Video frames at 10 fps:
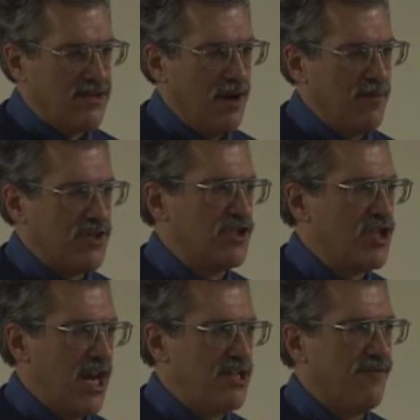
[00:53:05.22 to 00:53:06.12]
almost a
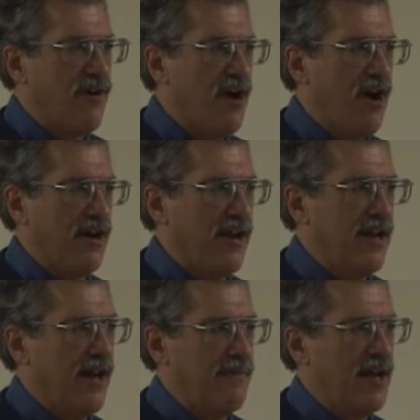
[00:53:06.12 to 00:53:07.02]
change of heart,
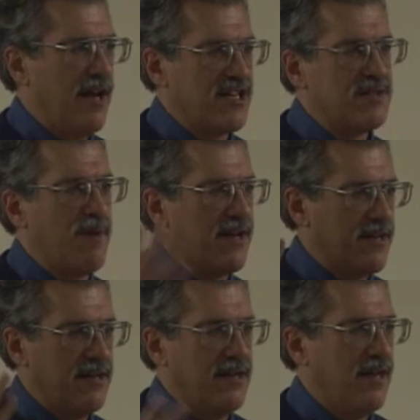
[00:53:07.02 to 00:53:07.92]
and I'm not
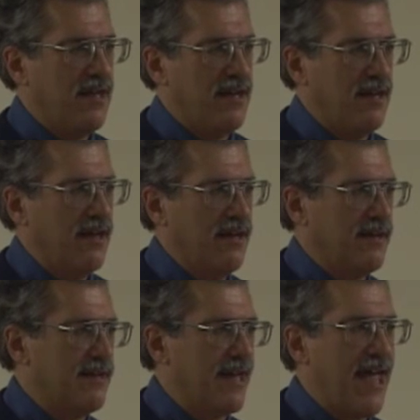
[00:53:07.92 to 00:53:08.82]
expecting
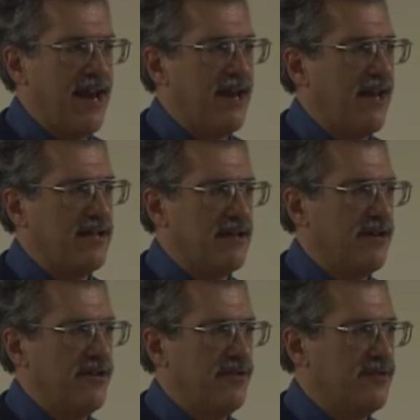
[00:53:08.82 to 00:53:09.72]
the candidate to
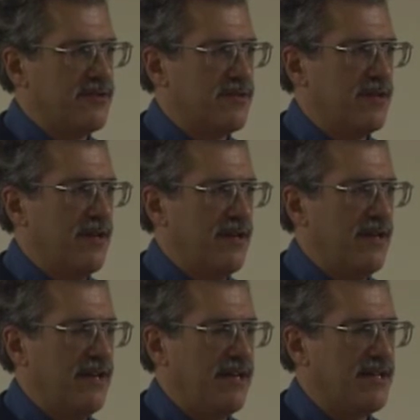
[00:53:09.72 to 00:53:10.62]
use.
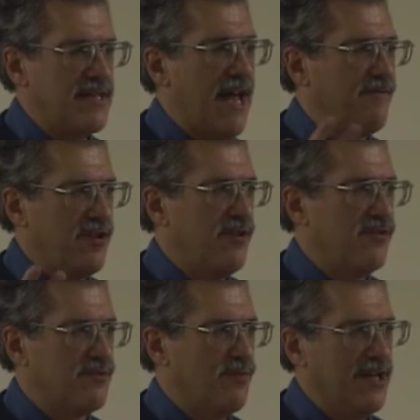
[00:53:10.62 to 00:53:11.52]
He doesn't have to
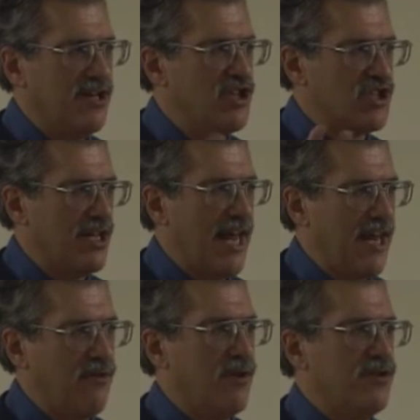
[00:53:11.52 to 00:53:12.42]
use religious
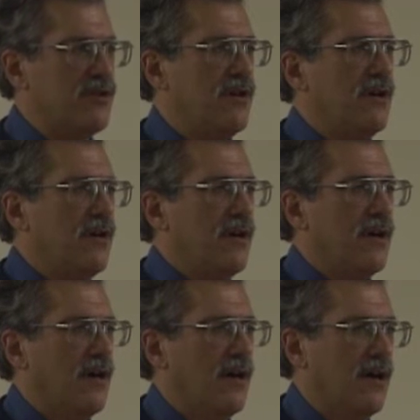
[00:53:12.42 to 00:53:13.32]
language,
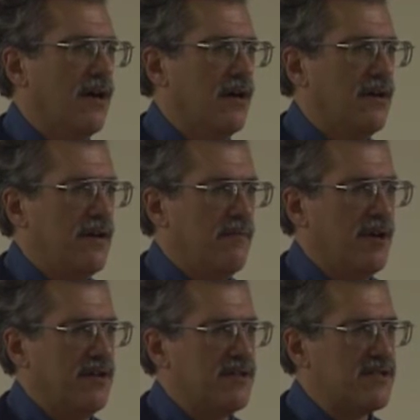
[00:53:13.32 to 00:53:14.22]

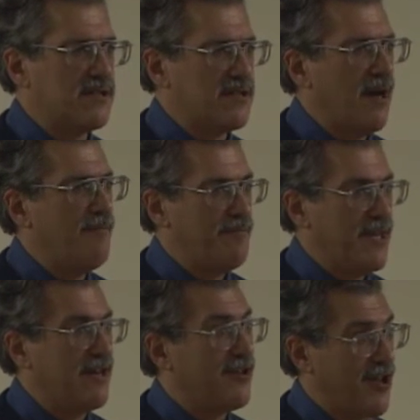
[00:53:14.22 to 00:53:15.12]
but
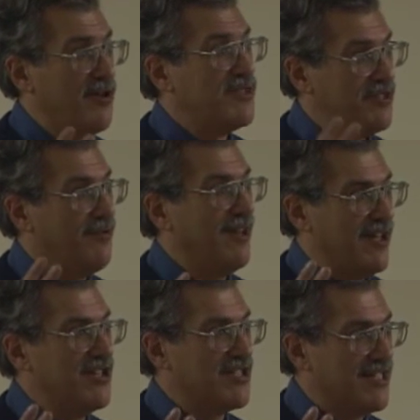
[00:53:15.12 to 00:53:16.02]
something close to
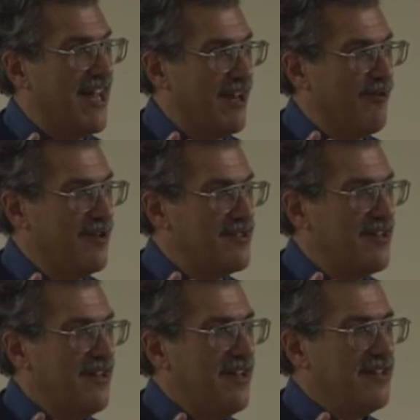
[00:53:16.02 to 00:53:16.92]
religious language
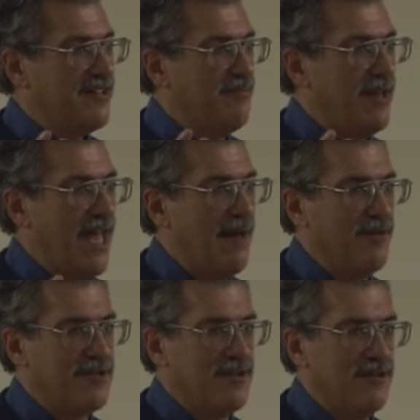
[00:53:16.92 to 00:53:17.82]
to be
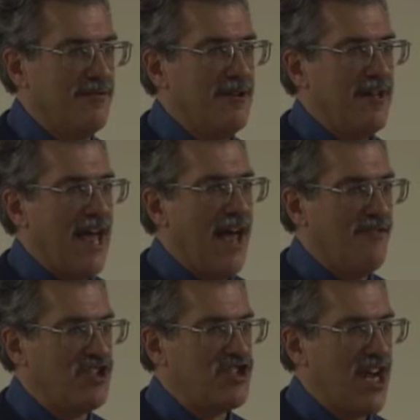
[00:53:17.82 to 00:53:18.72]
able to have
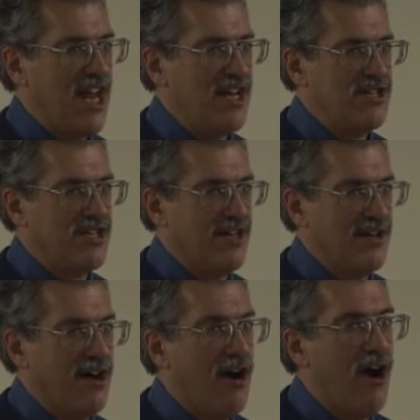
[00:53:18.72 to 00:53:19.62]
a change in
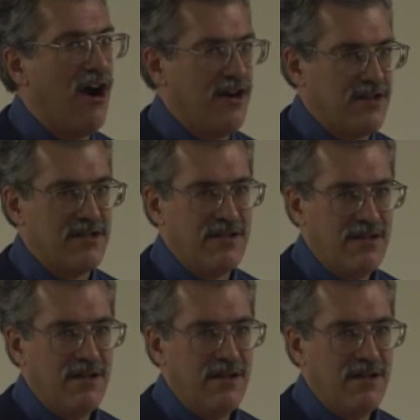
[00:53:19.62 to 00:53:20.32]
heart,